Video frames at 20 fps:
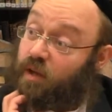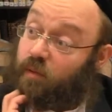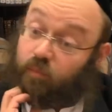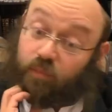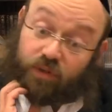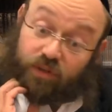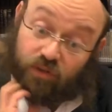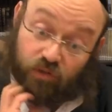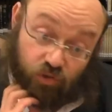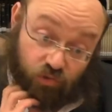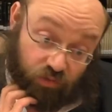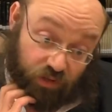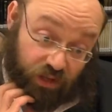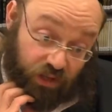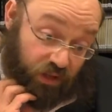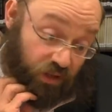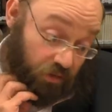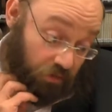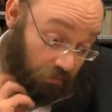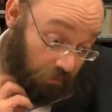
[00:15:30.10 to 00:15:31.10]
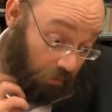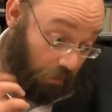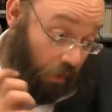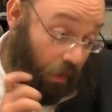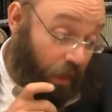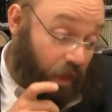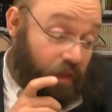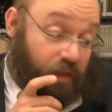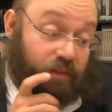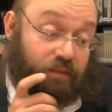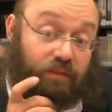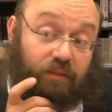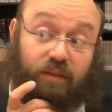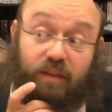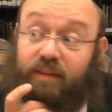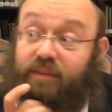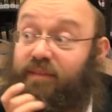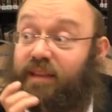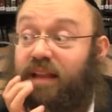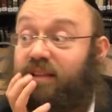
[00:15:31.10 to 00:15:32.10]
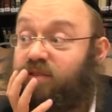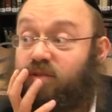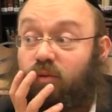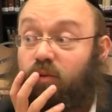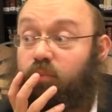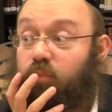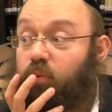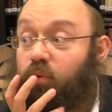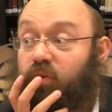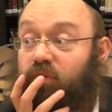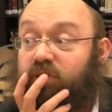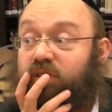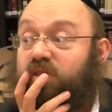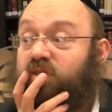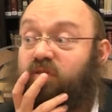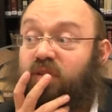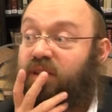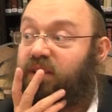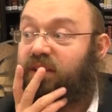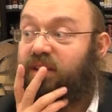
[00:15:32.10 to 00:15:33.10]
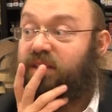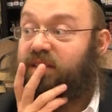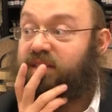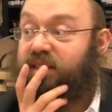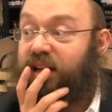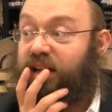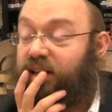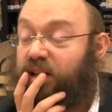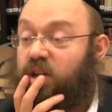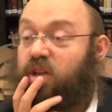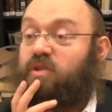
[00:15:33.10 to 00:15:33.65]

But the drinking, eh, it's not so important. The drinking is not.